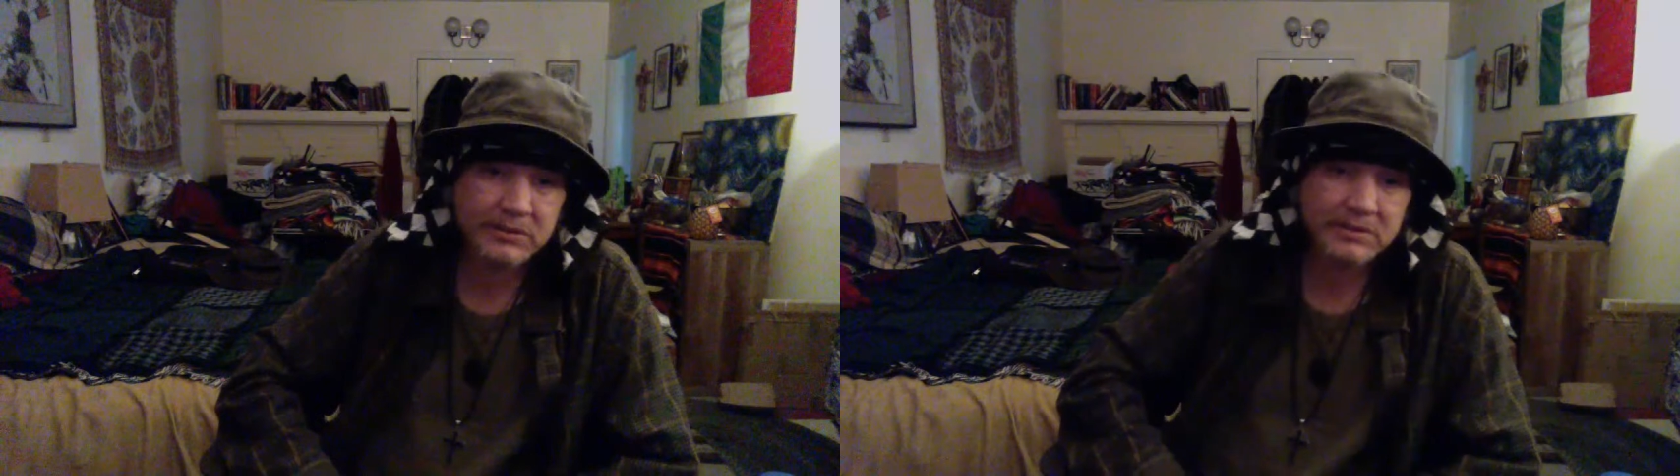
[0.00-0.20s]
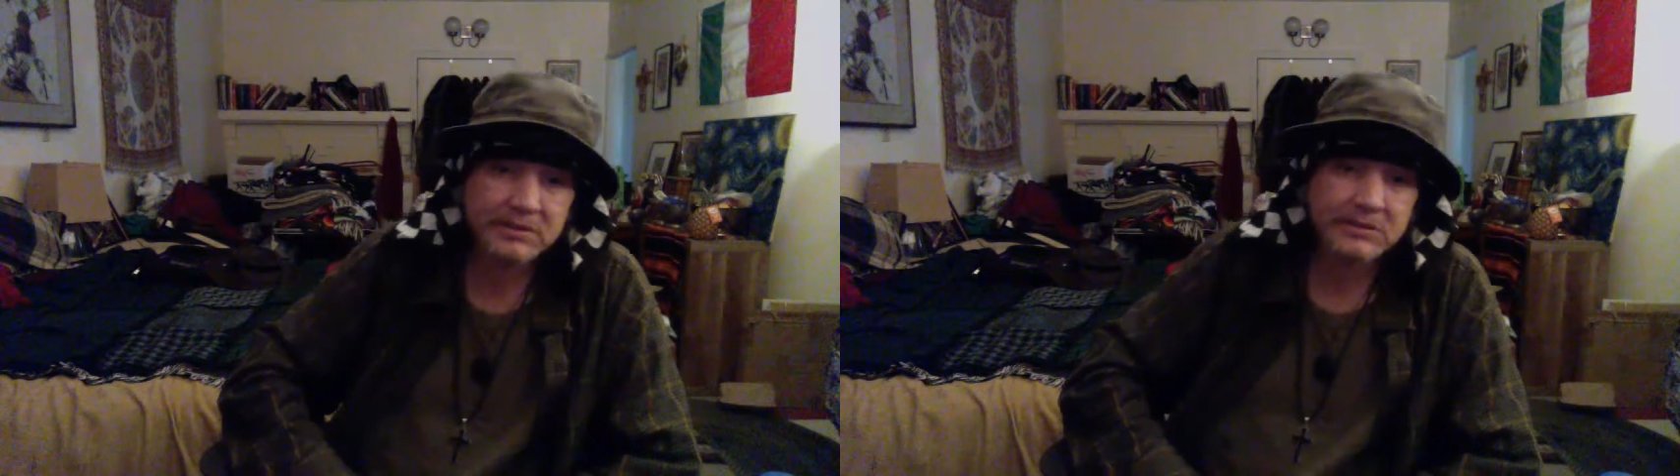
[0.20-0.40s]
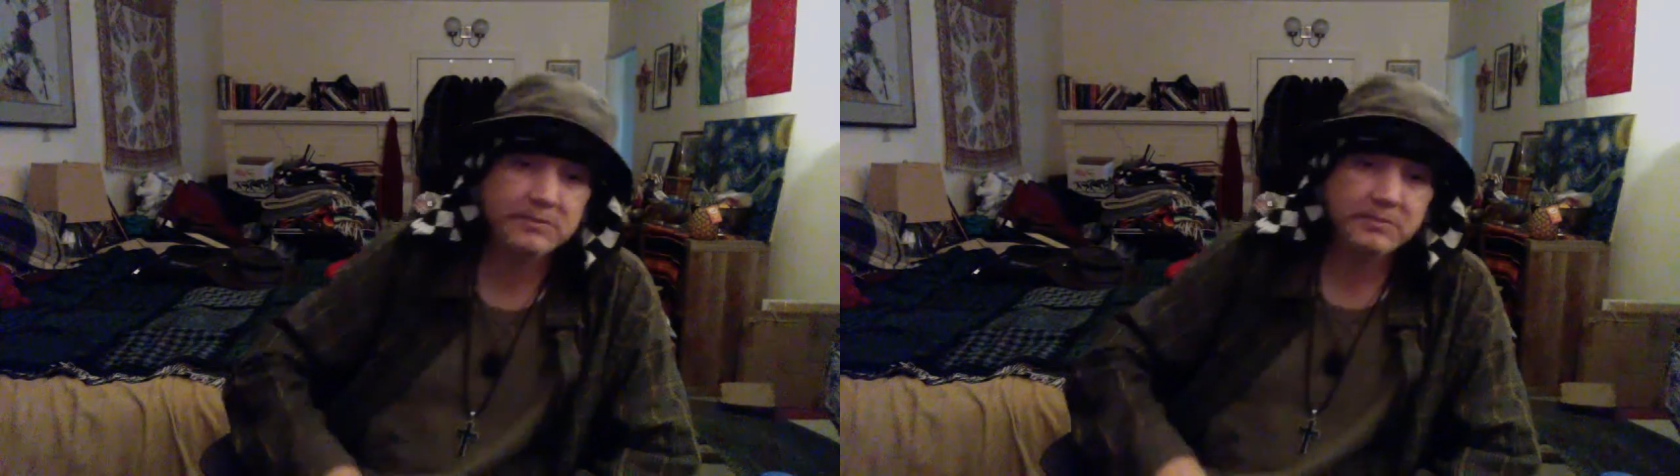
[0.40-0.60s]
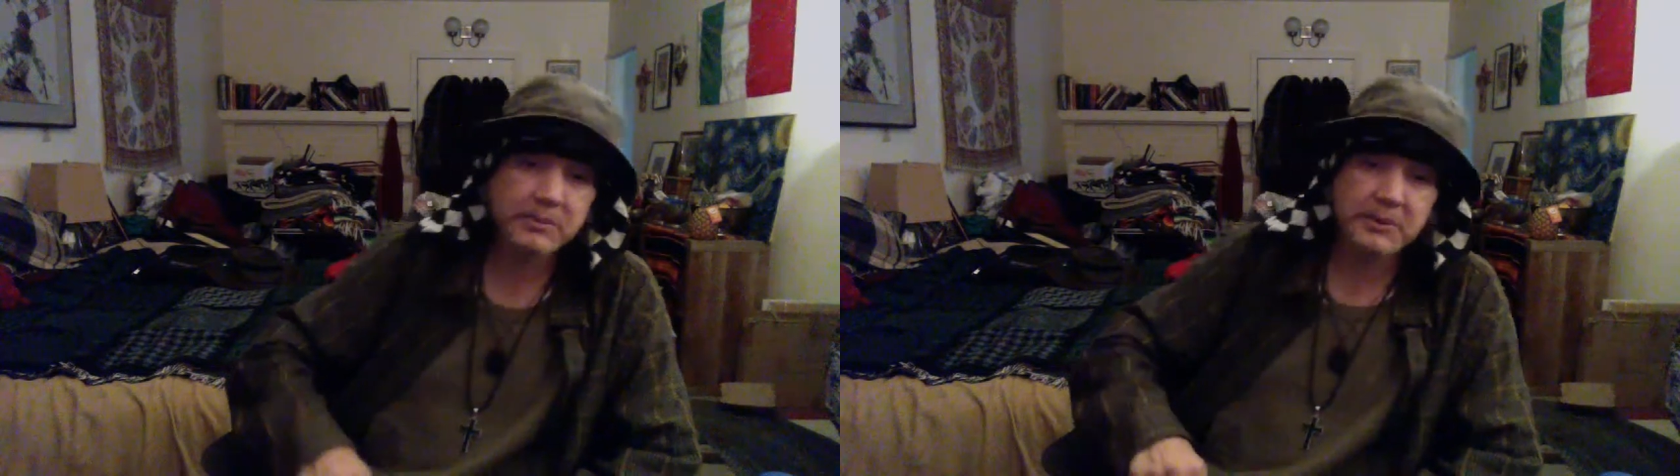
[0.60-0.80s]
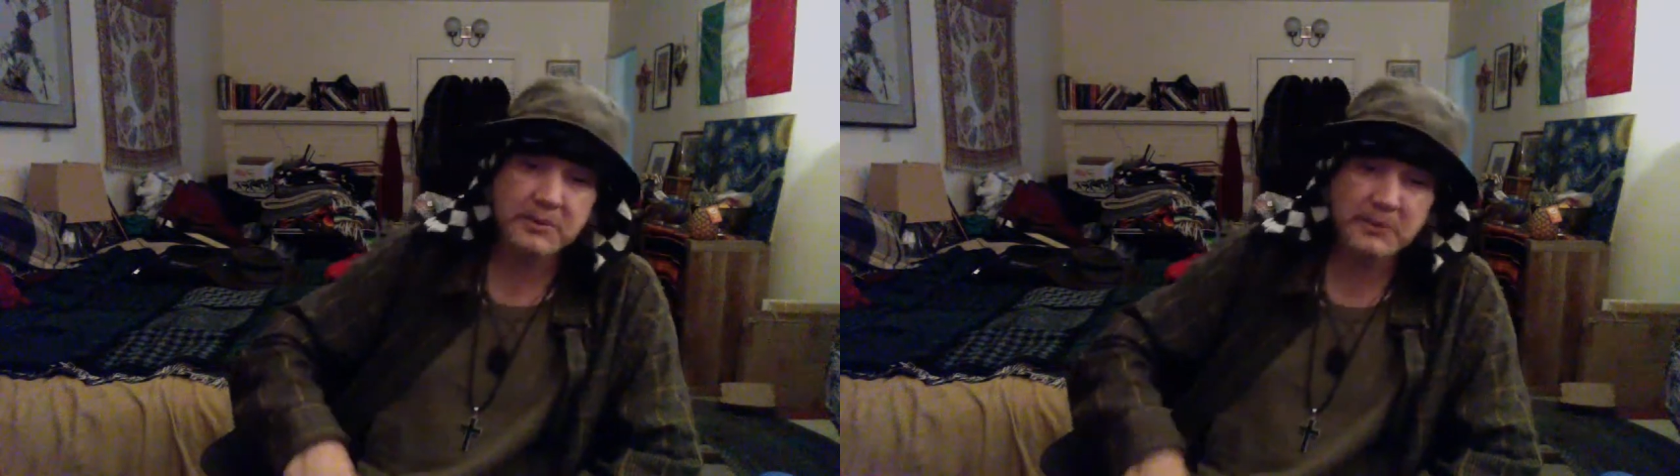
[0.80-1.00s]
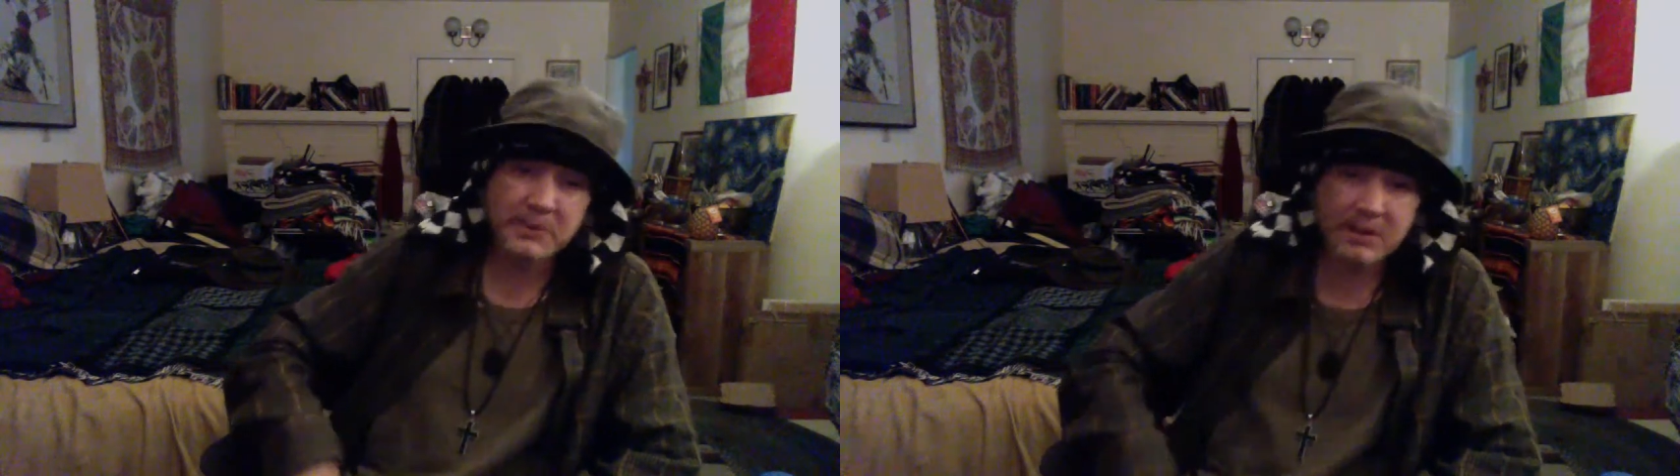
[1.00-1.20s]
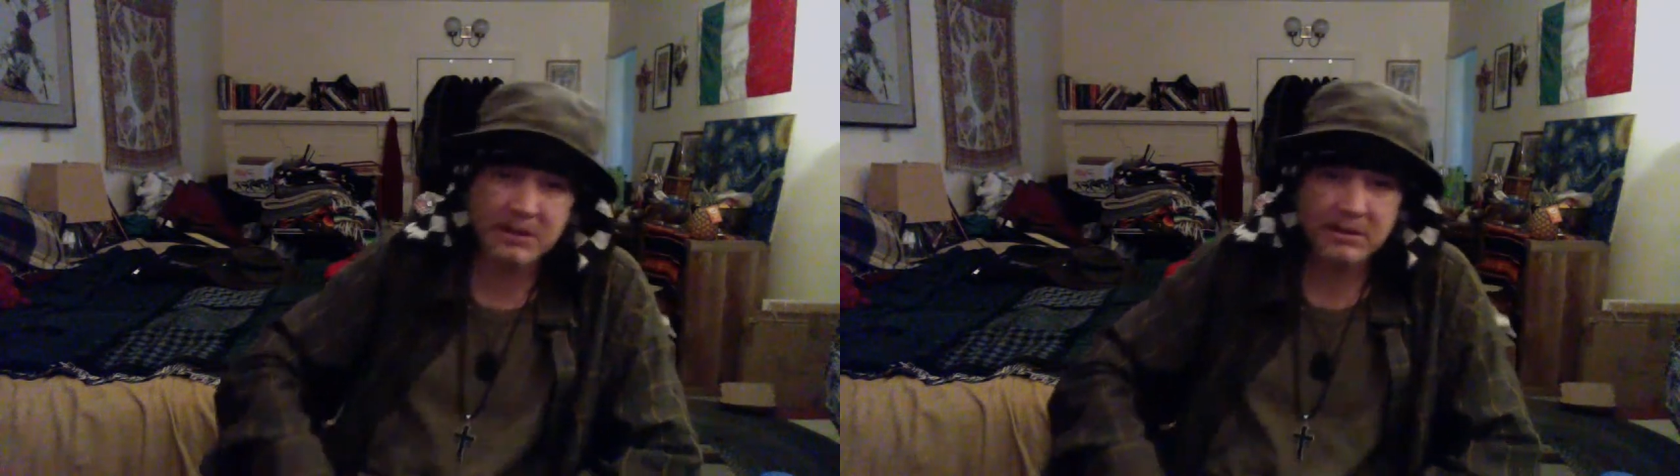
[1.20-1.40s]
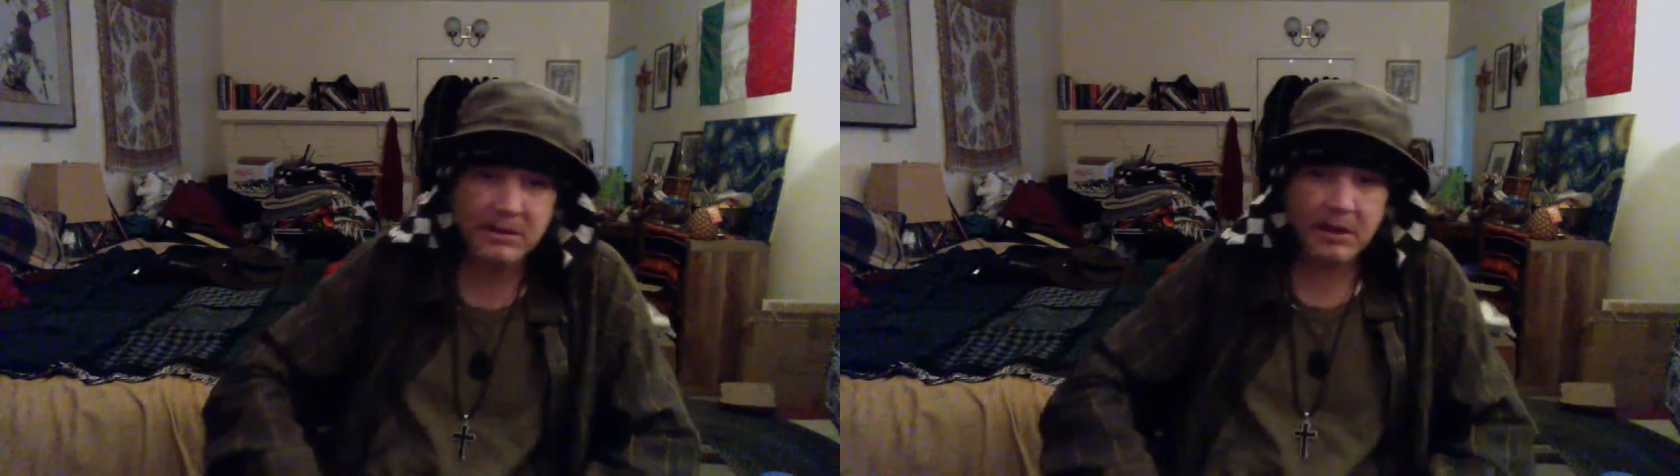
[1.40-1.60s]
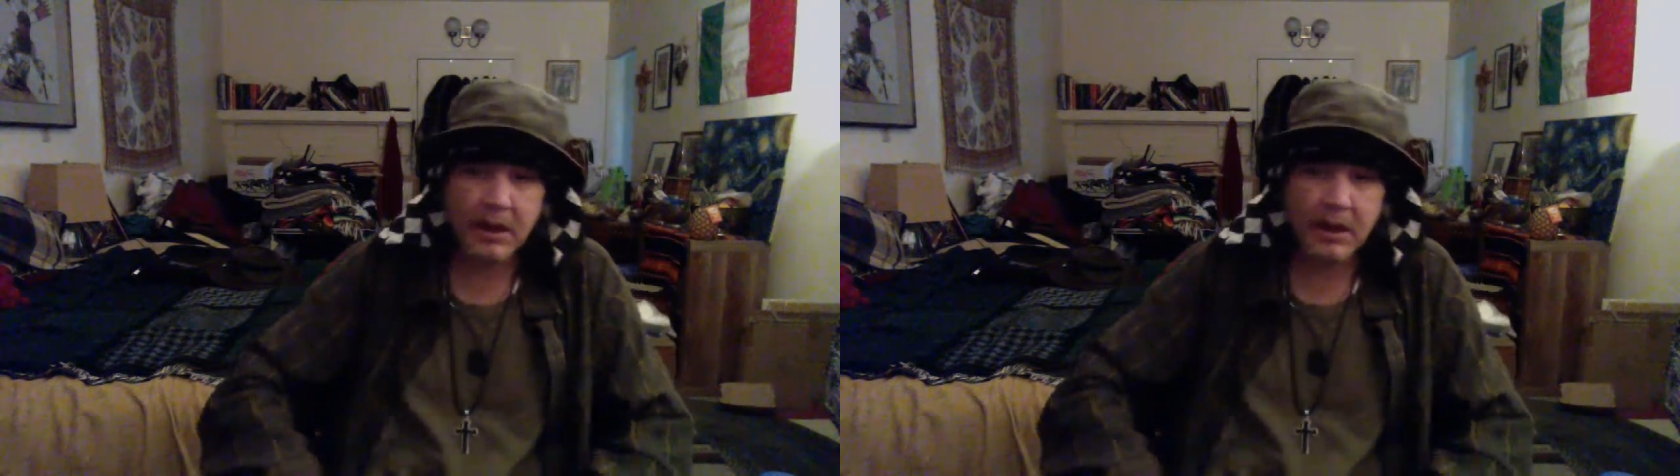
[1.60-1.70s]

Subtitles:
of this is 0.1.